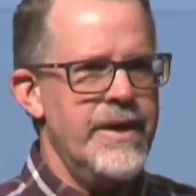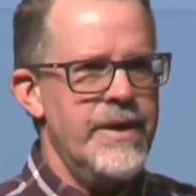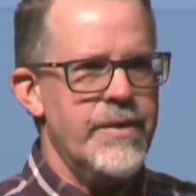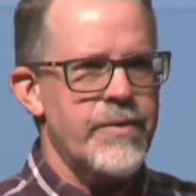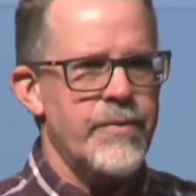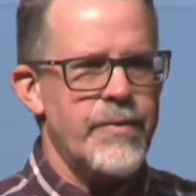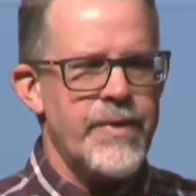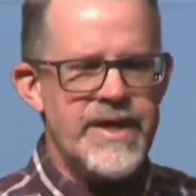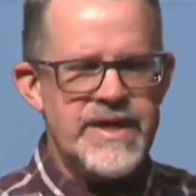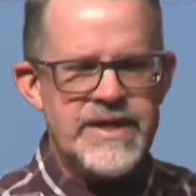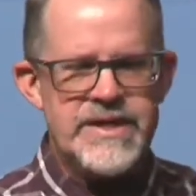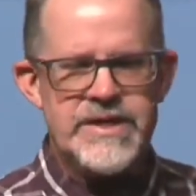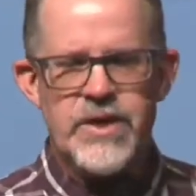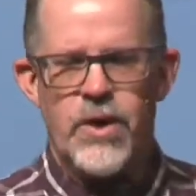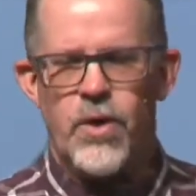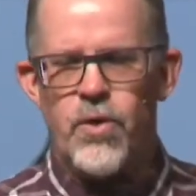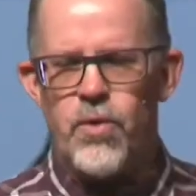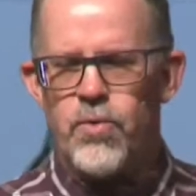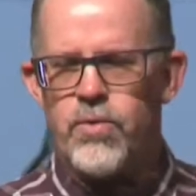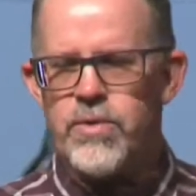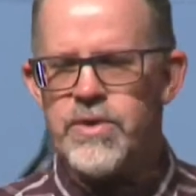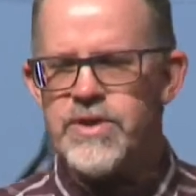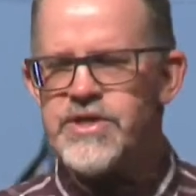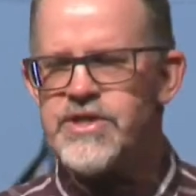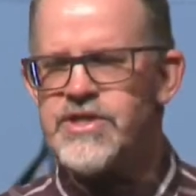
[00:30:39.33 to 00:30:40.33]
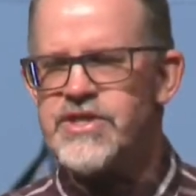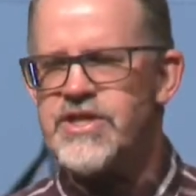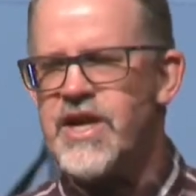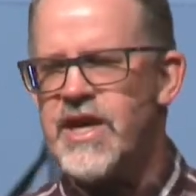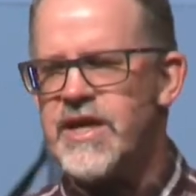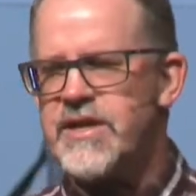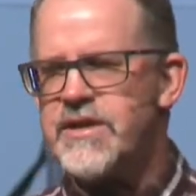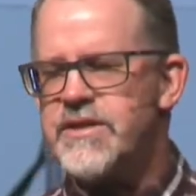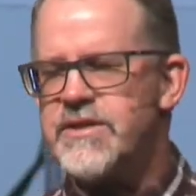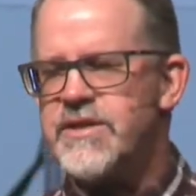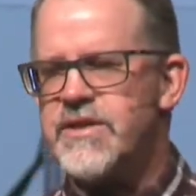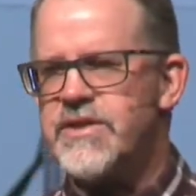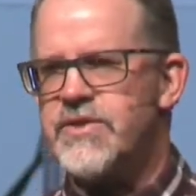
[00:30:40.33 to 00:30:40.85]
We don't
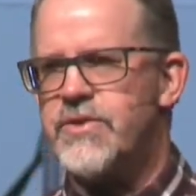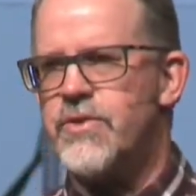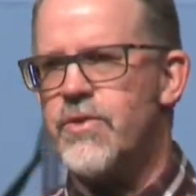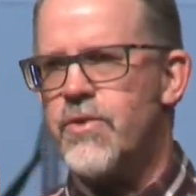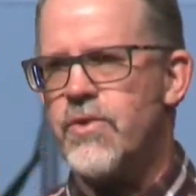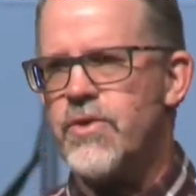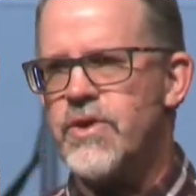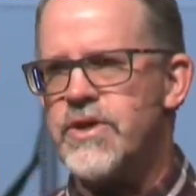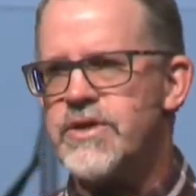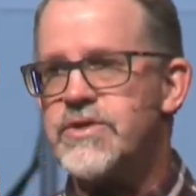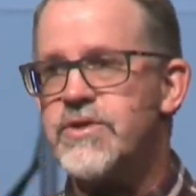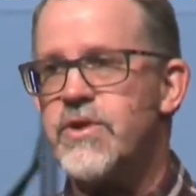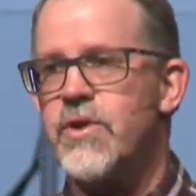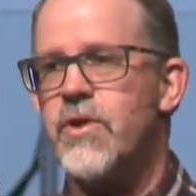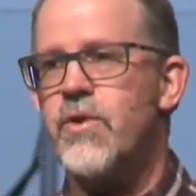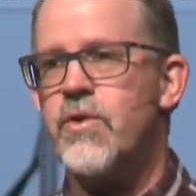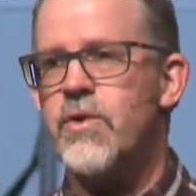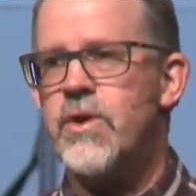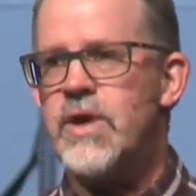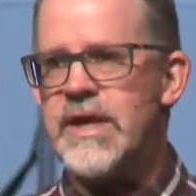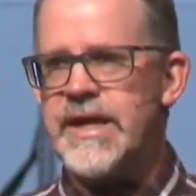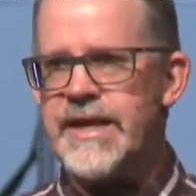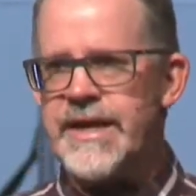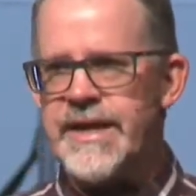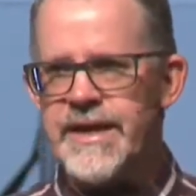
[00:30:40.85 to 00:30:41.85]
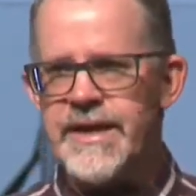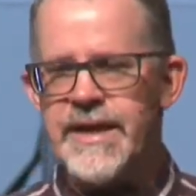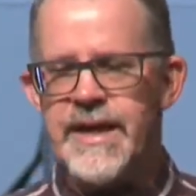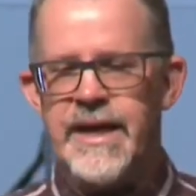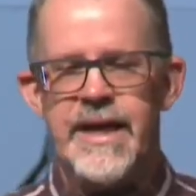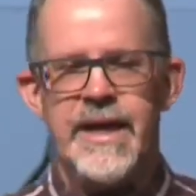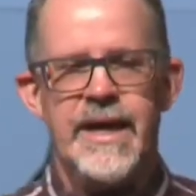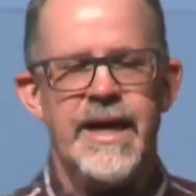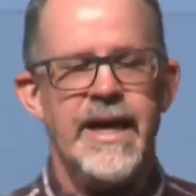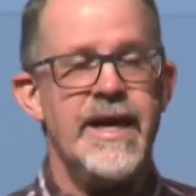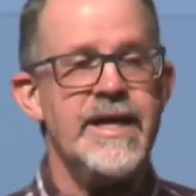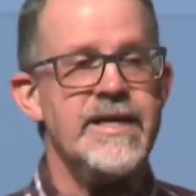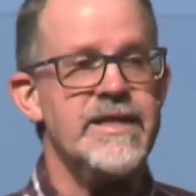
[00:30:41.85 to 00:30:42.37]
shut the door totally,
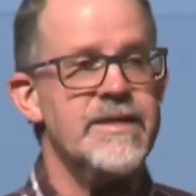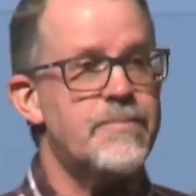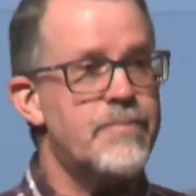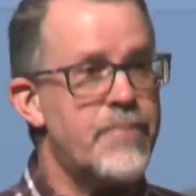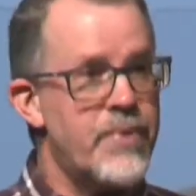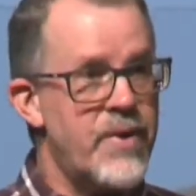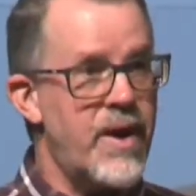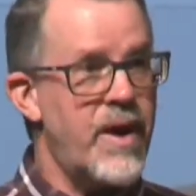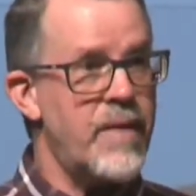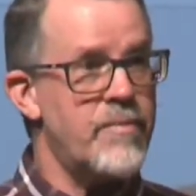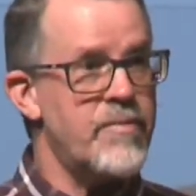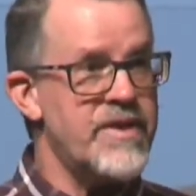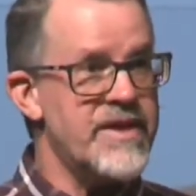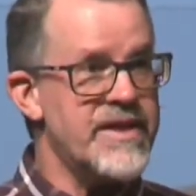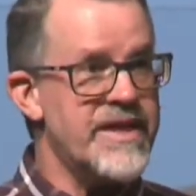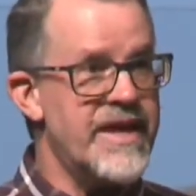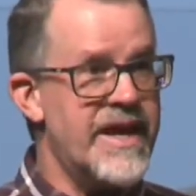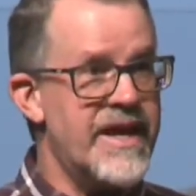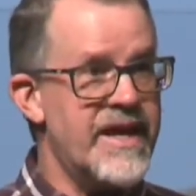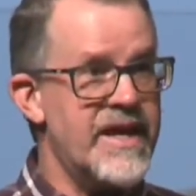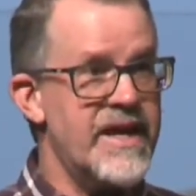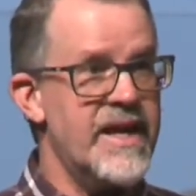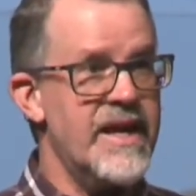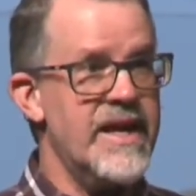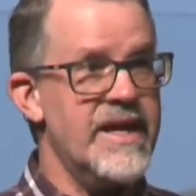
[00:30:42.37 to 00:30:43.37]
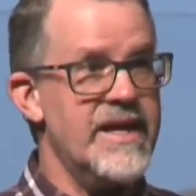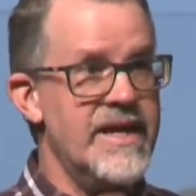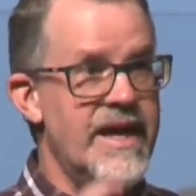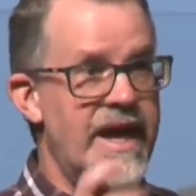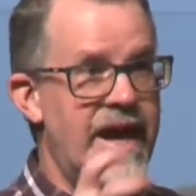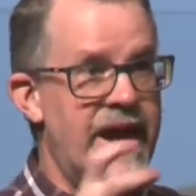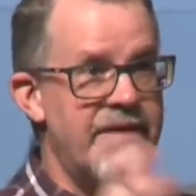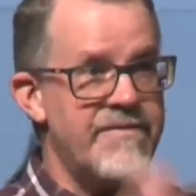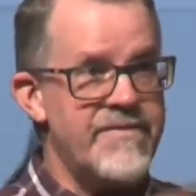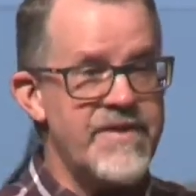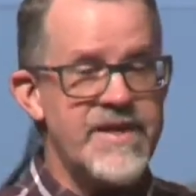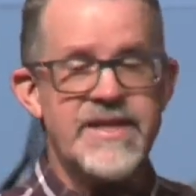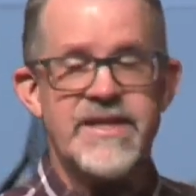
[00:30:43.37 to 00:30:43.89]
and the problem with that,
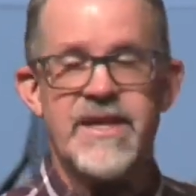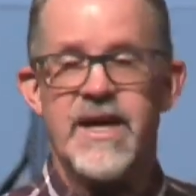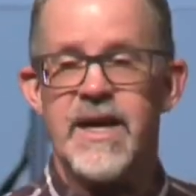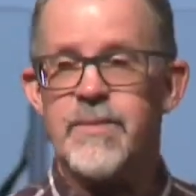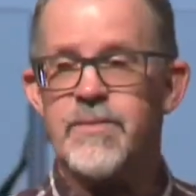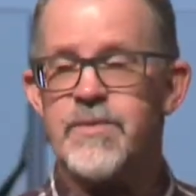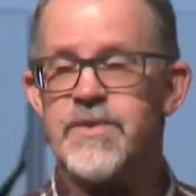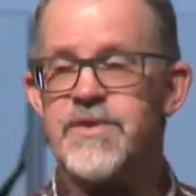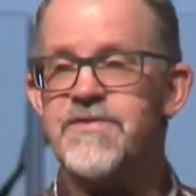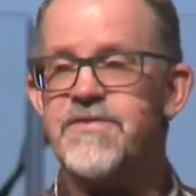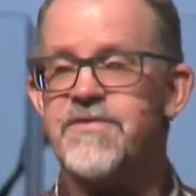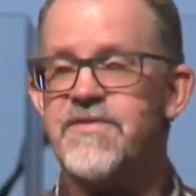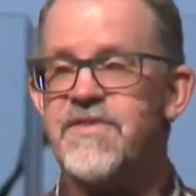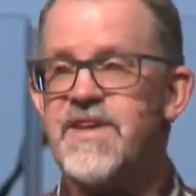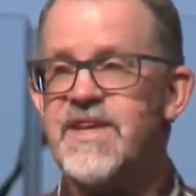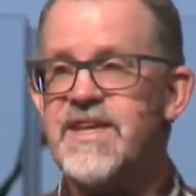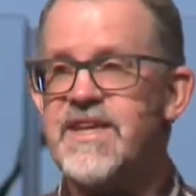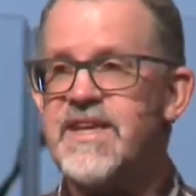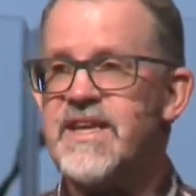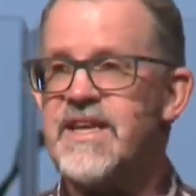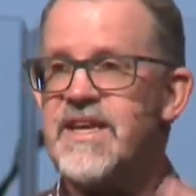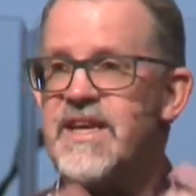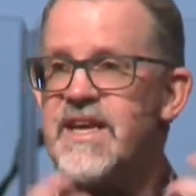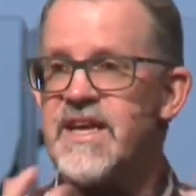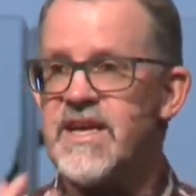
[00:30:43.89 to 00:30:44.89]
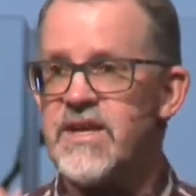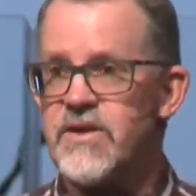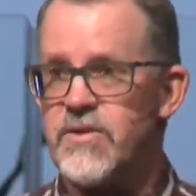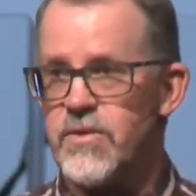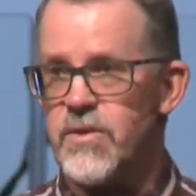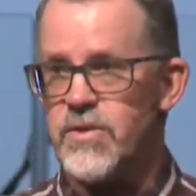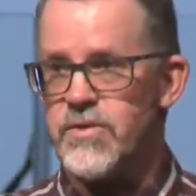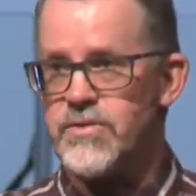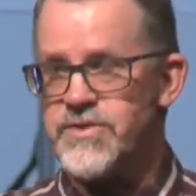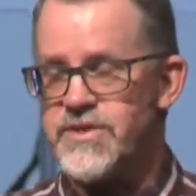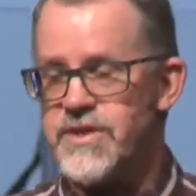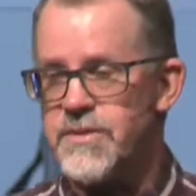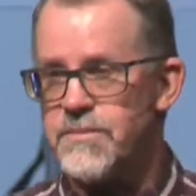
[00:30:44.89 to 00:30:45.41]
every time we feed it, it
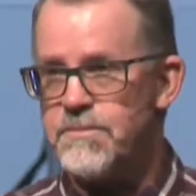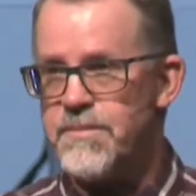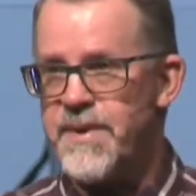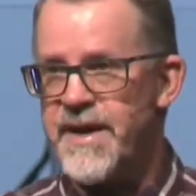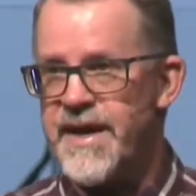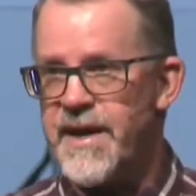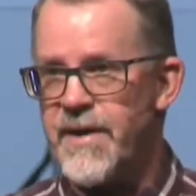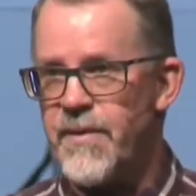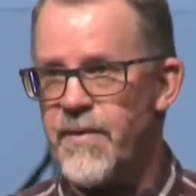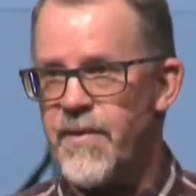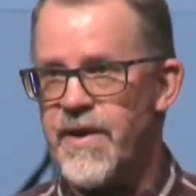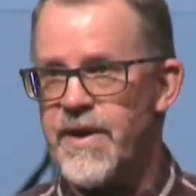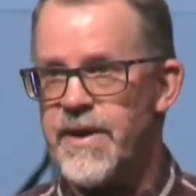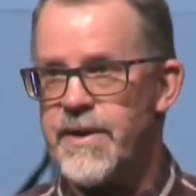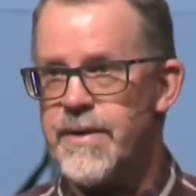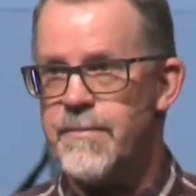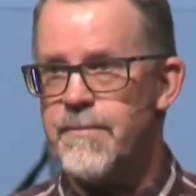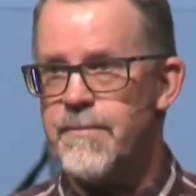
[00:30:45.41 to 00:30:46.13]
grows in power.